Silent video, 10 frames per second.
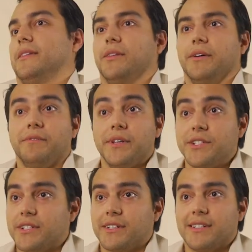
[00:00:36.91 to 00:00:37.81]
The
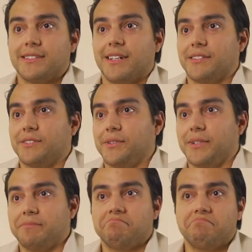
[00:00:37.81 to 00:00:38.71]
vision is that a
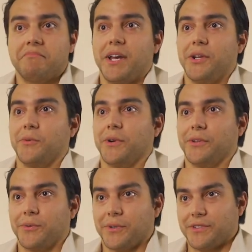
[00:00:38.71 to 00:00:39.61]
student anywhere
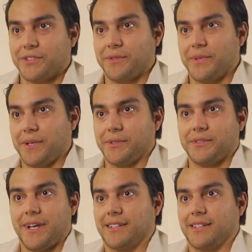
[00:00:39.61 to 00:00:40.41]
in the world should be able to